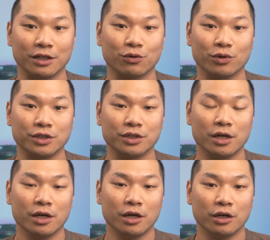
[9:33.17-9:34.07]
increased
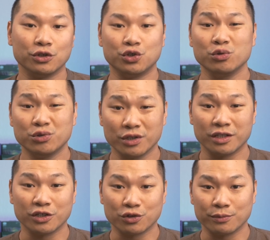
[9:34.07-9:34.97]
due to the
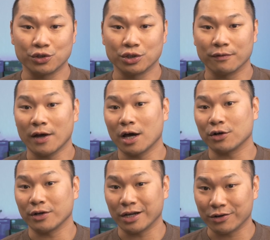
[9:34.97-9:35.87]
distribution of
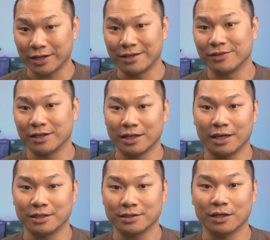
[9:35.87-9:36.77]
hotter air in the
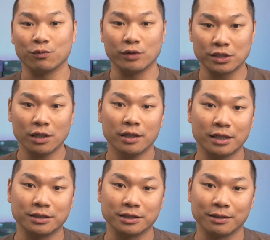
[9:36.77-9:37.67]
case. And we saw
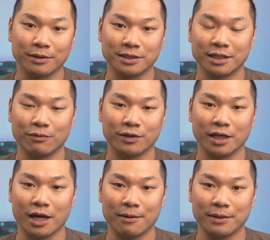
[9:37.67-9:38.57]
that to some extent with
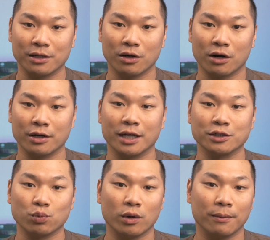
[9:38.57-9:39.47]
the AIB card
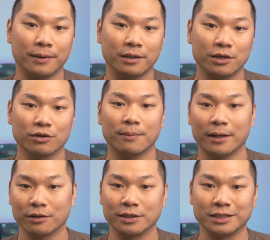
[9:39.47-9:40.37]
as well, but here the
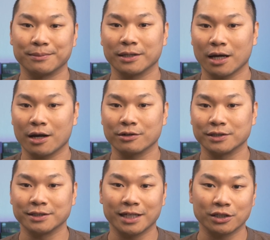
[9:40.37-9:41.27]
penalty is a bit higher
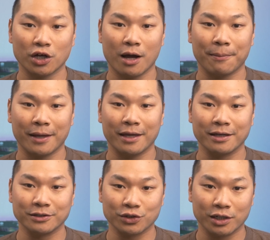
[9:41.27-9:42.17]
since that top
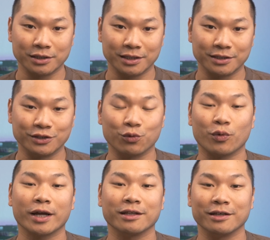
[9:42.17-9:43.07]
exhaust is
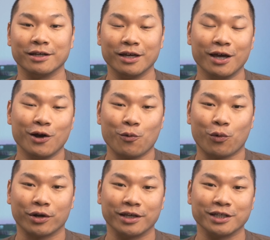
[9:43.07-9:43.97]
directly
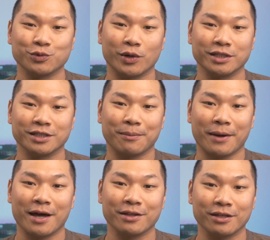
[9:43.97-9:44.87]
working its way into the
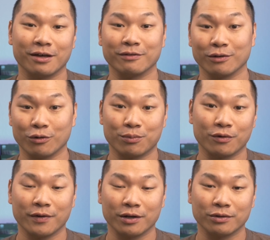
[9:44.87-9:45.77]
path of the low profile